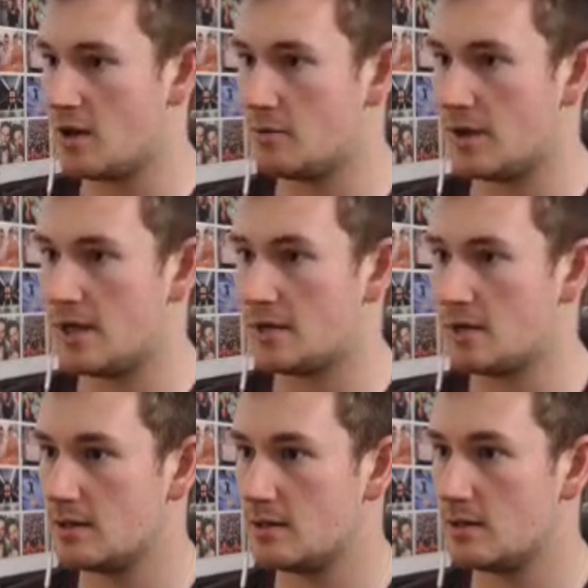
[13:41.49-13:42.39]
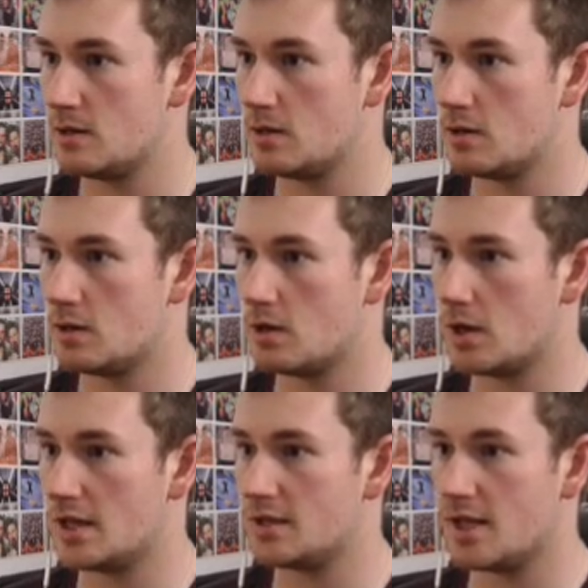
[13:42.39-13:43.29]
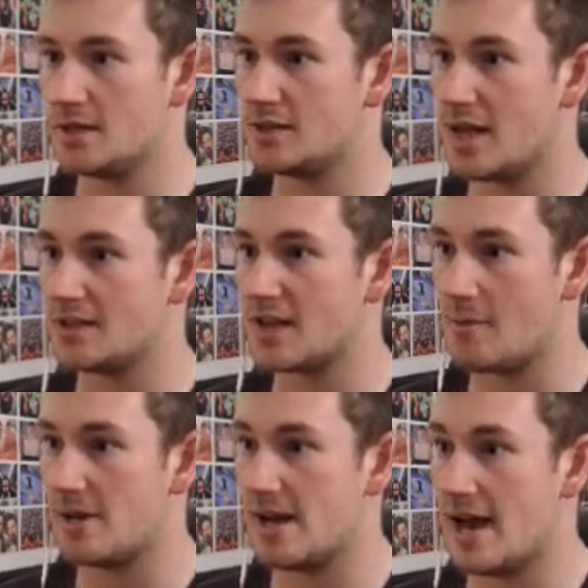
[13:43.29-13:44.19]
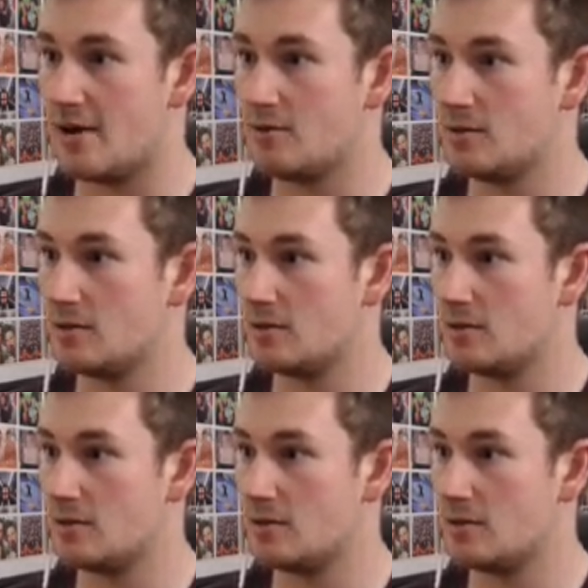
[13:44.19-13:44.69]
aren't we? He's coming now.